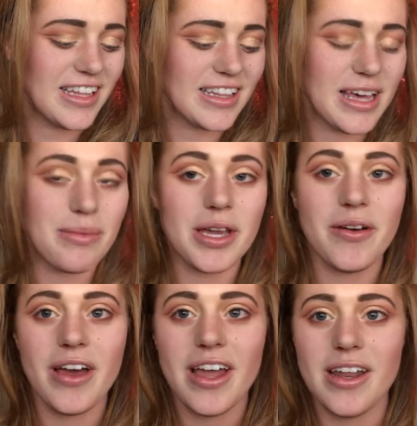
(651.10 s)
Let me go
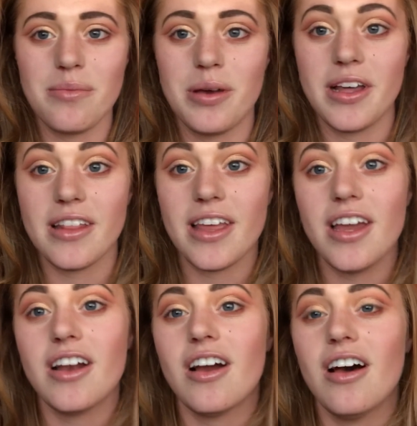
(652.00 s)
ahead and put
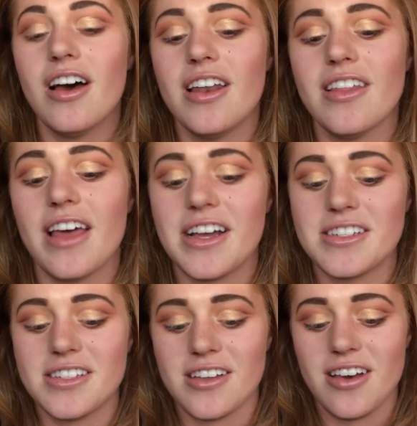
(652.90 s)
liner on,
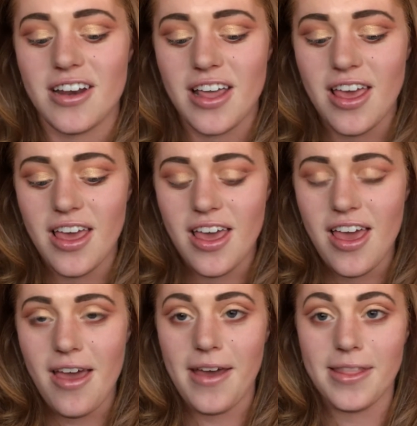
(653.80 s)
lashes on,
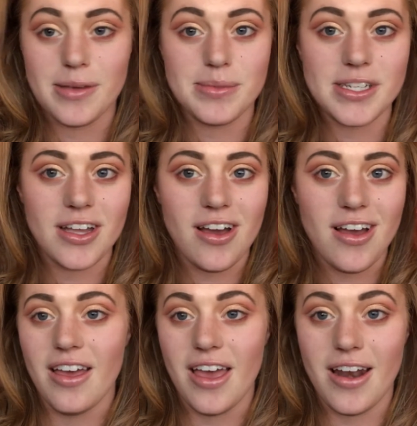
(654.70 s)
and lipstick
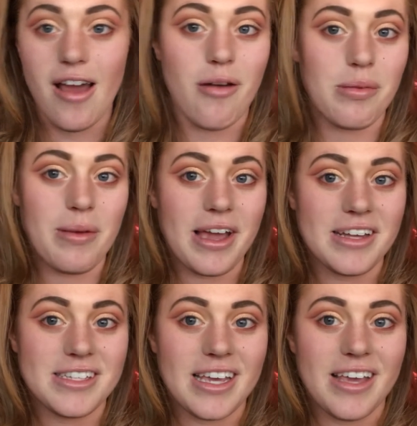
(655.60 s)
on, and I'll be back
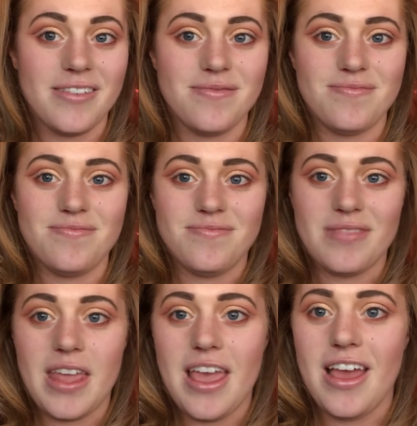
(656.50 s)
in a second.
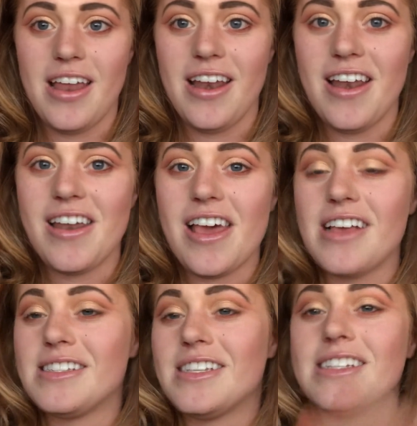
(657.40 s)
And
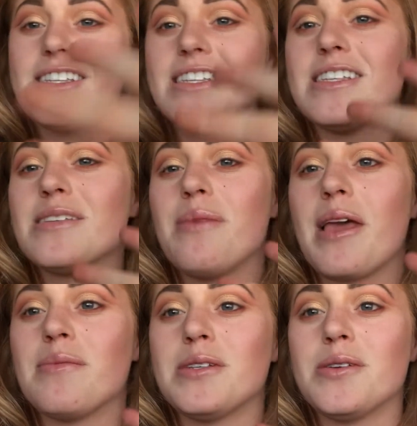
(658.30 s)
since this is a
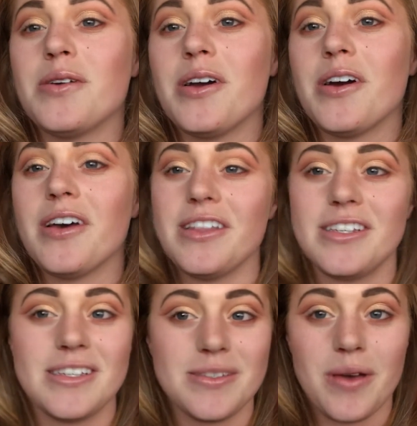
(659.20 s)
makeup tutorial and
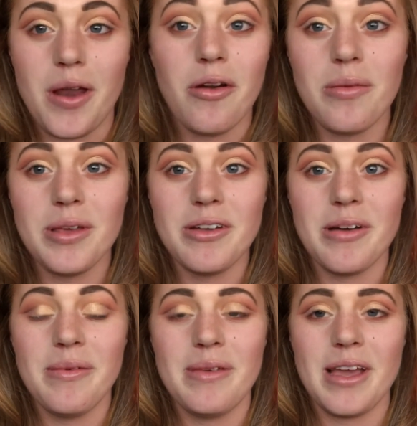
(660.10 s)
this is what I normally do
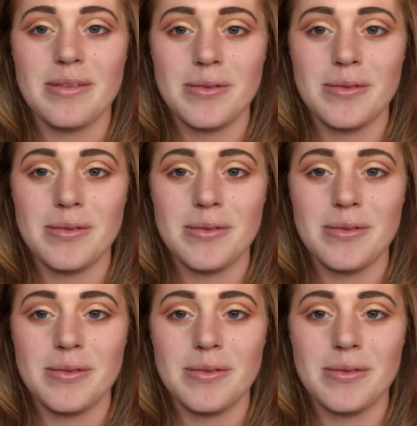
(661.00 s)
on my makeup